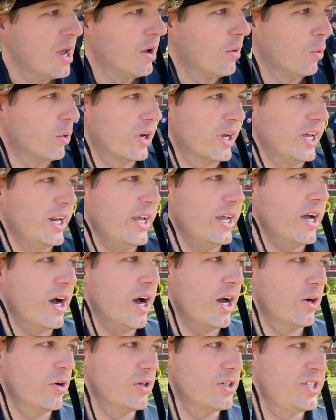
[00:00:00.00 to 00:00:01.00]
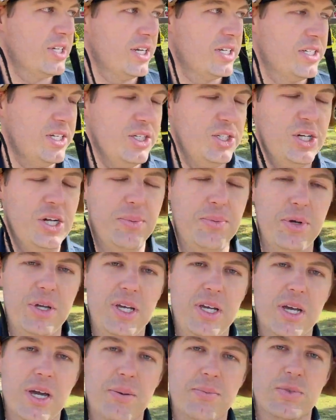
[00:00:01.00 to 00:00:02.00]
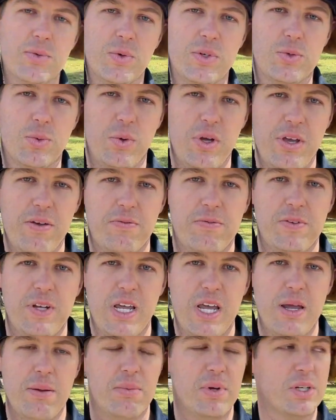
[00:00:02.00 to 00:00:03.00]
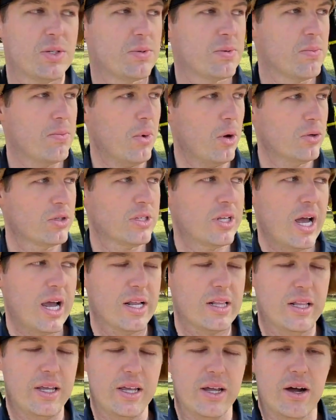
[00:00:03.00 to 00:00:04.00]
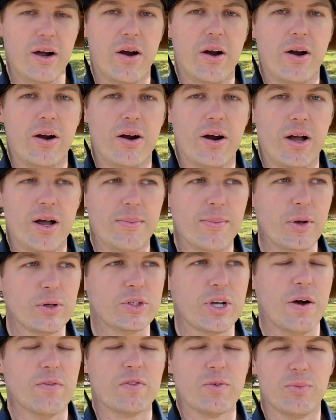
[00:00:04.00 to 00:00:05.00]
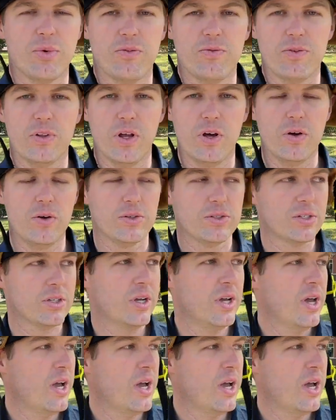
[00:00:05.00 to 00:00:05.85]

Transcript: We're getting 160 GPMs, which we've deemed as most likely our most comfortable flows.